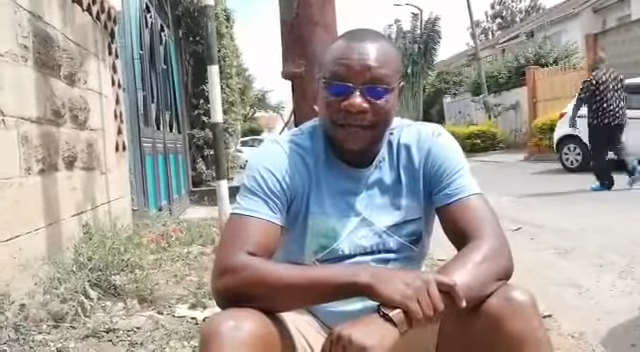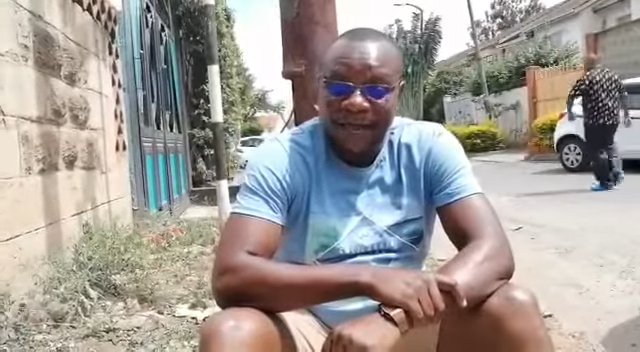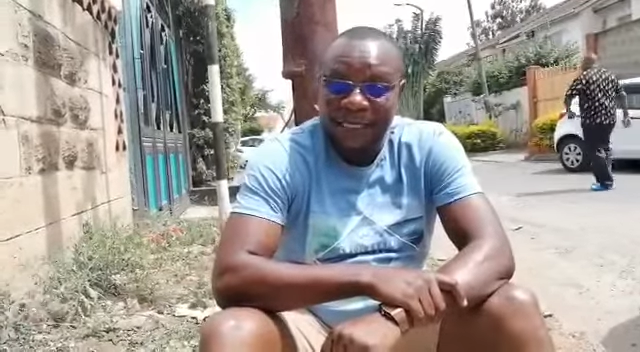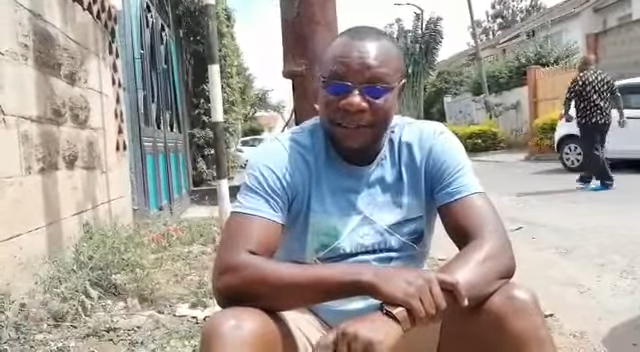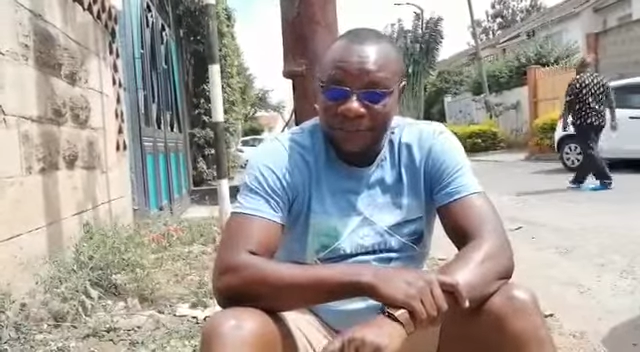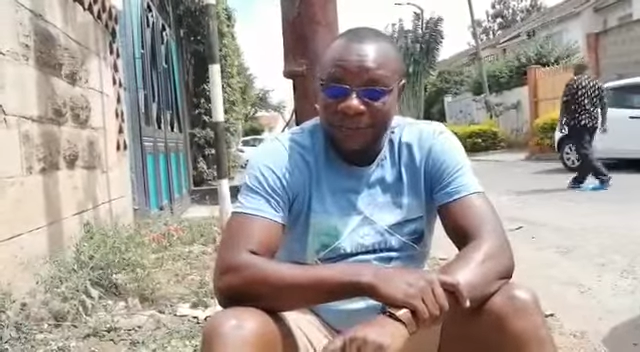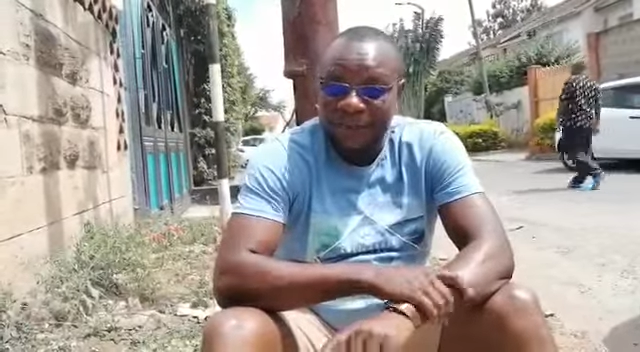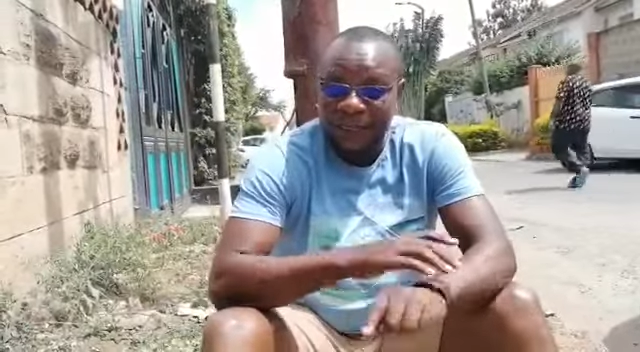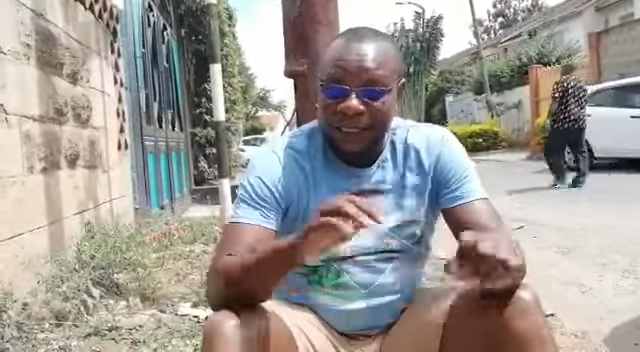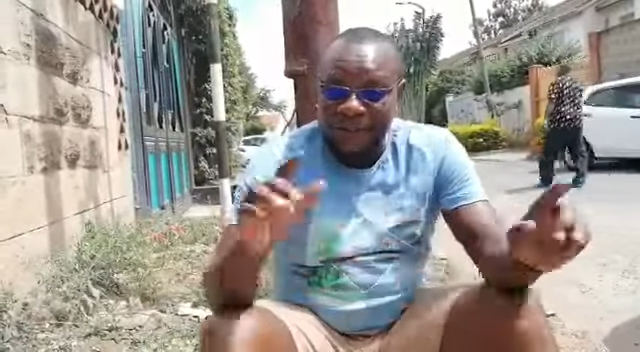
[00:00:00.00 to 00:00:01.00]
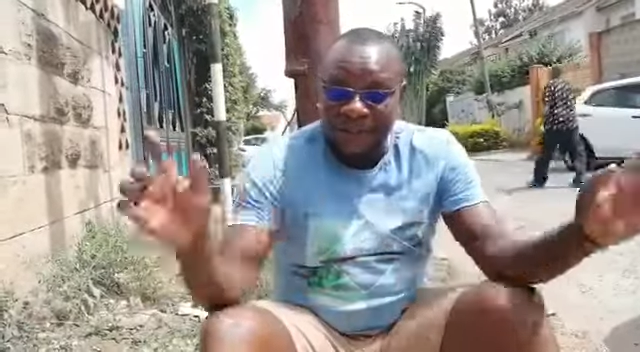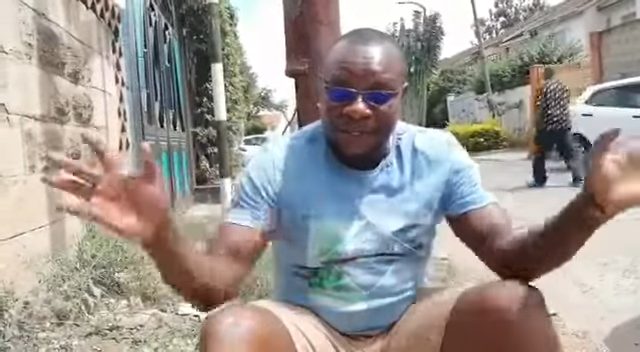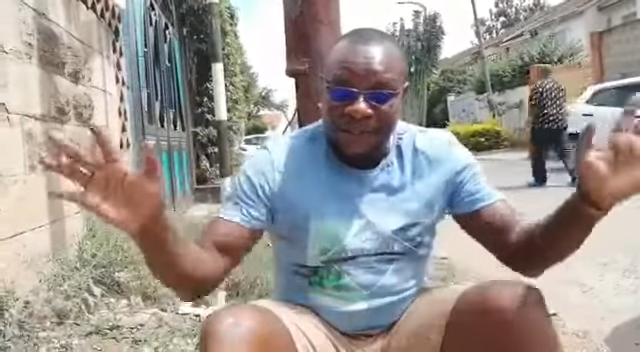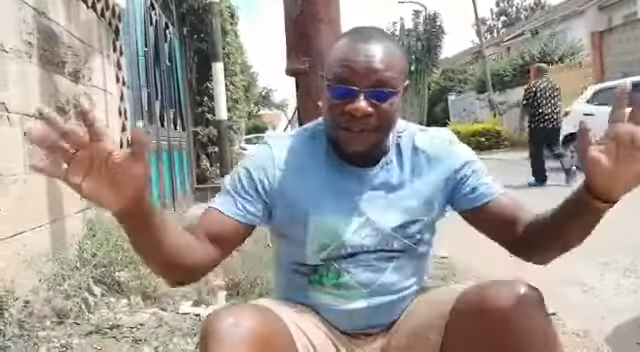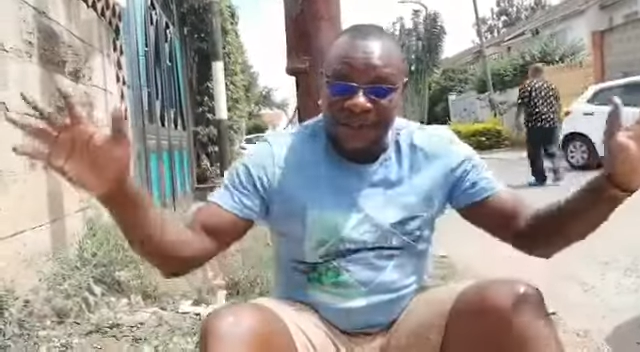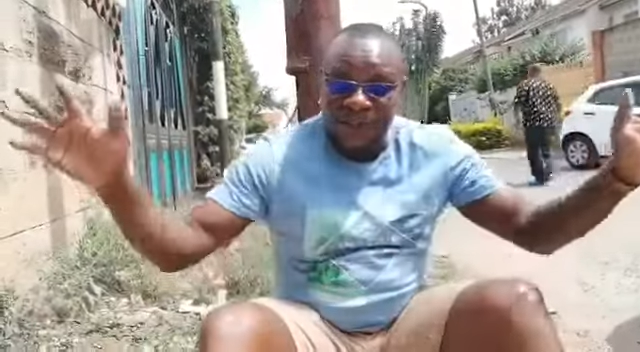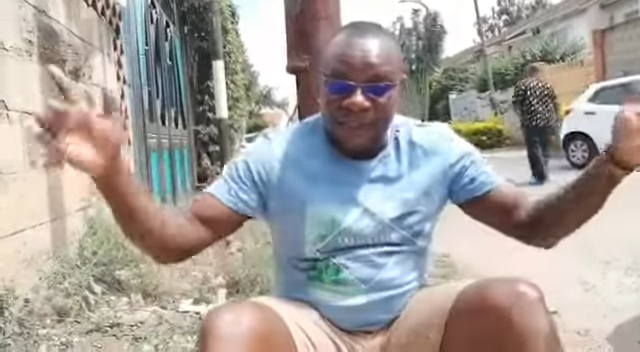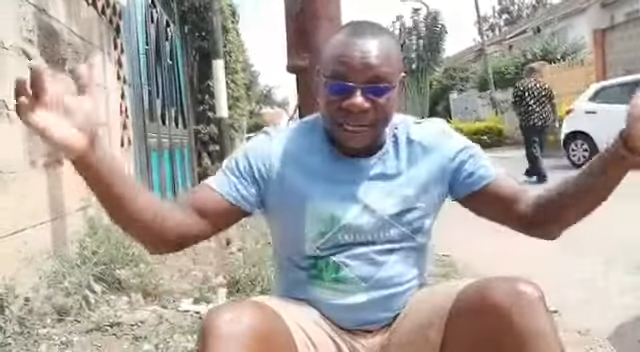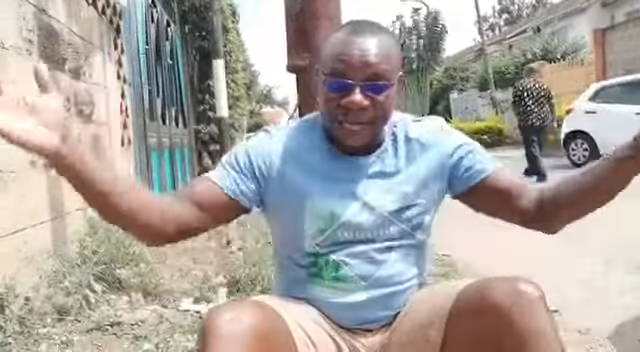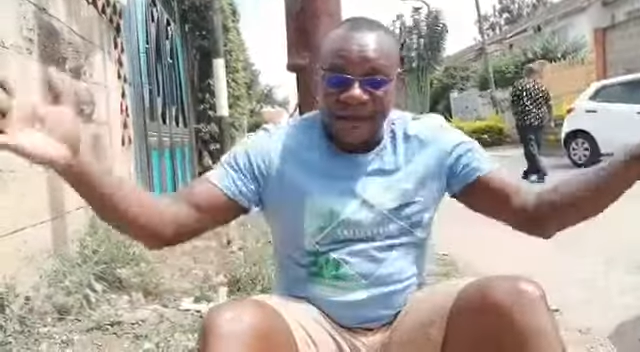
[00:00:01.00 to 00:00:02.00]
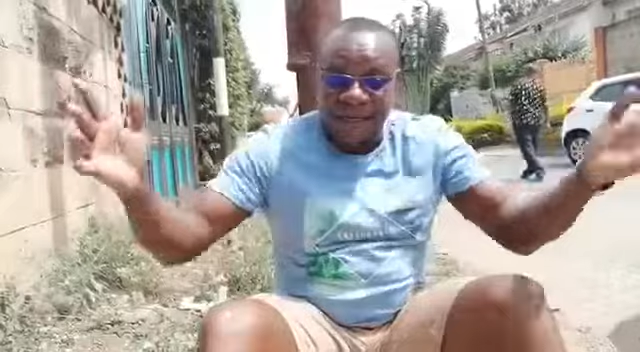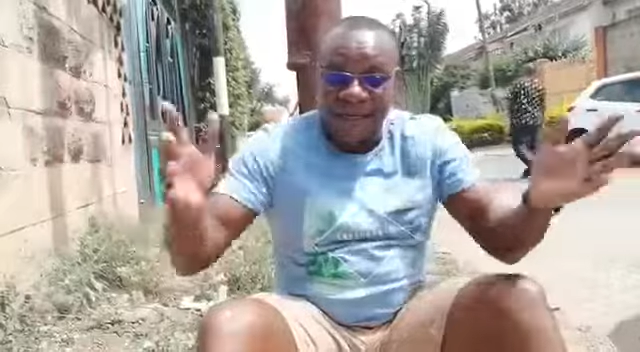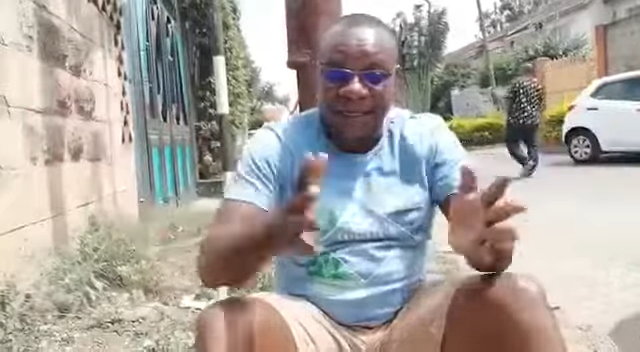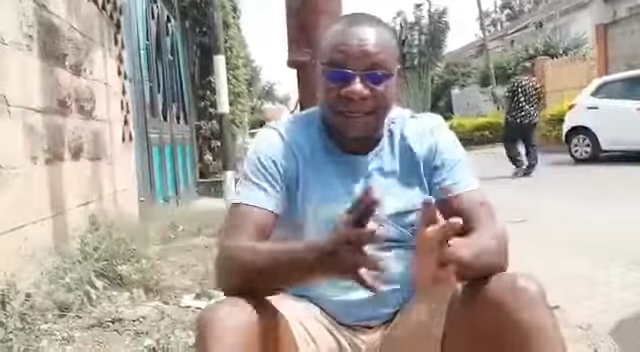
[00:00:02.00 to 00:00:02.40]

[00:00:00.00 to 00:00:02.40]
and good for the other person who is out there.